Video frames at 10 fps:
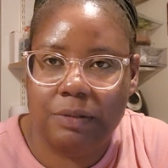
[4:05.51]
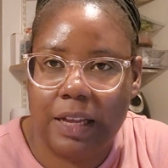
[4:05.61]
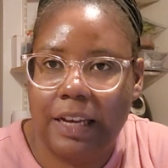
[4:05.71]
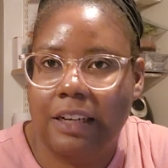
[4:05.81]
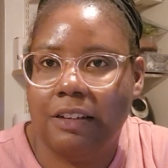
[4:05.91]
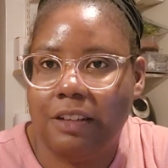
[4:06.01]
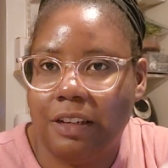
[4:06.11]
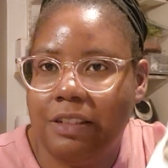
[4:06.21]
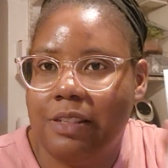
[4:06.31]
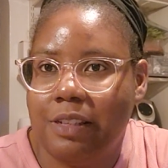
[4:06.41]
like
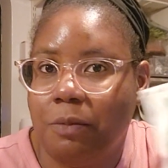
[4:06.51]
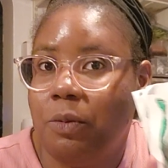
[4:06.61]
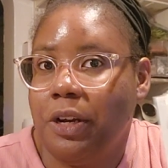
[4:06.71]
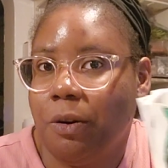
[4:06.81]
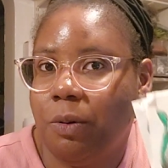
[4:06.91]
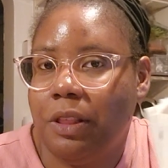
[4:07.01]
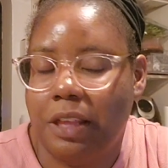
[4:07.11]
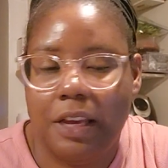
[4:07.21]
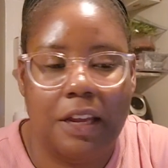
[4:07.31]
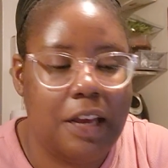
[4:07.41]
somewhere
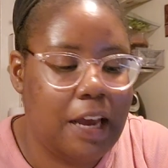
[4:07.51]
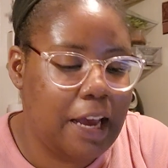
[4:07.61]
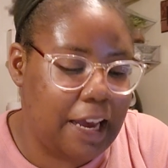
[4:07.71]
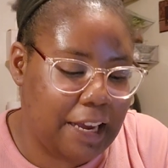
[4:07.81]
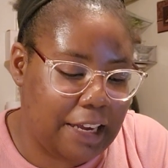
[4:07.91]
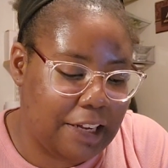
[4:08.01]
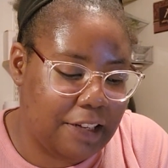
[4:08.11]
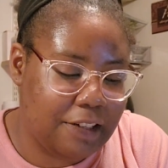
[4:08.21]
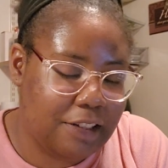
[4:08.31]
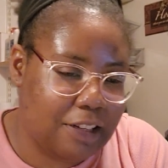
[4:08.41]
with it,
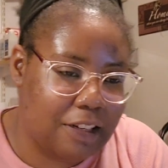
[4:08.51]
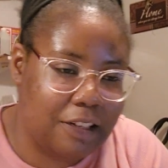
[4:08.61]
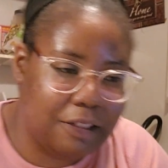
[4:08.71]
and